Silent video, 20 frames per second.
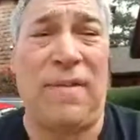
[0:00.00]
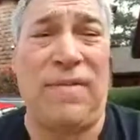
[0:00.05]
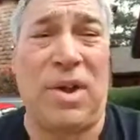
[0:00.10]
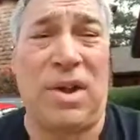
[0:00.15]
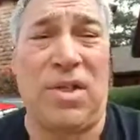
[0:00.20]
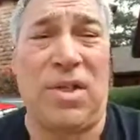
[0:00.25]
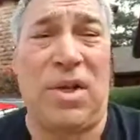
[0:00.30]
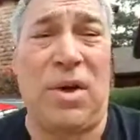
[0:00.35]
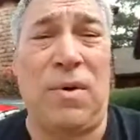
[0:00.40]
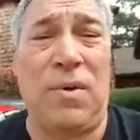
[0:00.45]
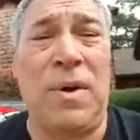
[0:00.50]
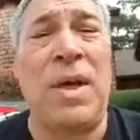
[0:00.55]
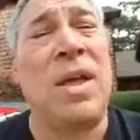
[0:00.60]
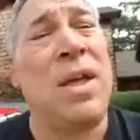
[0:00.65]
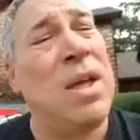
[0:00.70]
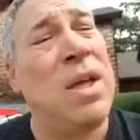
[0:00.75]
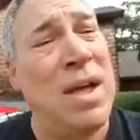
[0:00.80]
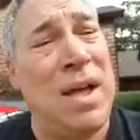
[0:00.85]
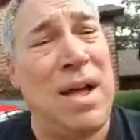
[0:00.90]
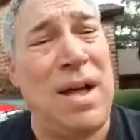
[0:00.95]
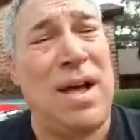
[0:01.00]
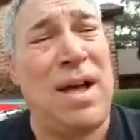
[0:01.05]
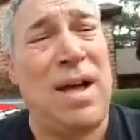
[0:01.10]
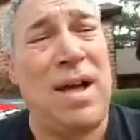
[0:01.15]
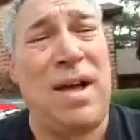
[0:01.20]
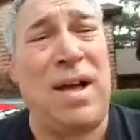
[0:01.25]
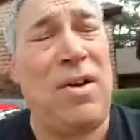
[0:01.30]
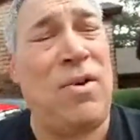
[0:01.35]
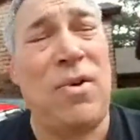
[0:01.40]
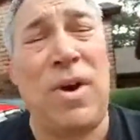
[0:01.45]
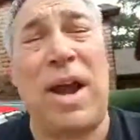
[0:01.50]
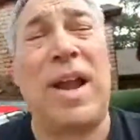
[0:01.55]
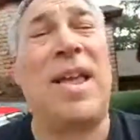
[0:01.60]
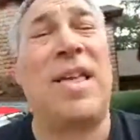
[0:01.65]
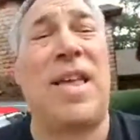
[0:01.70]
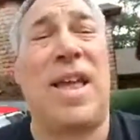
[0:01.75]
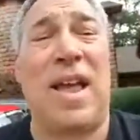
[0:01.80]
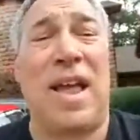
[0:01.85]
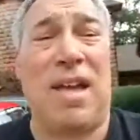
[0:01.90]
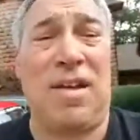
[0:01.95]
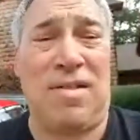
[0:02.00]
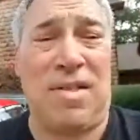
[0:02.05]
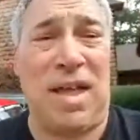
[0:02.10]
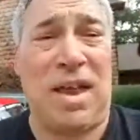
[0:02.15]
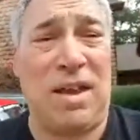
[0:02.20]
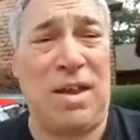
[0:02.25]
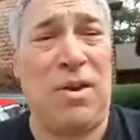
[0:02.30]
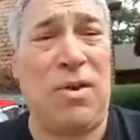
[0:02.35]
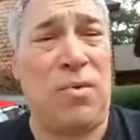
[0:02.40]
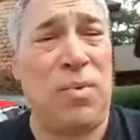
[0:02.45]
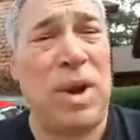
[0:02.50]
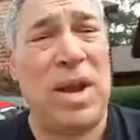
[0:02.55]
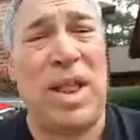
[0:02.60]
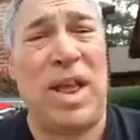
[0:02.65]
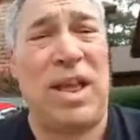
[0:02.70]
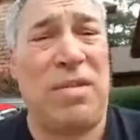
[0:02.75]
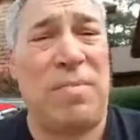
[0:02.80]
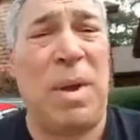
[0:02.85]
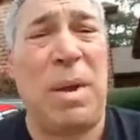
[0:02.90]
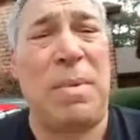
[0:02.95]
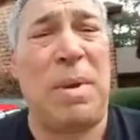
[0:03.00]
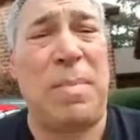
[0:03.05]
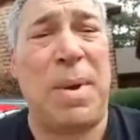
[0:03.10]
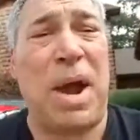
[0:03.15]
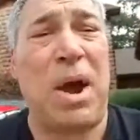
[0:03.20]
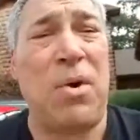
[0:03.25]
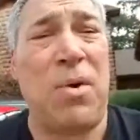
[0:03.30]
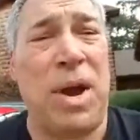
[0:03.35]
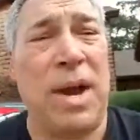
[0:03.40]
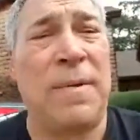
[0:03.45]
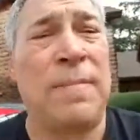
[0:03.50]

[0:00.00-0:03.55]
So, or anything else that your relays may be powering.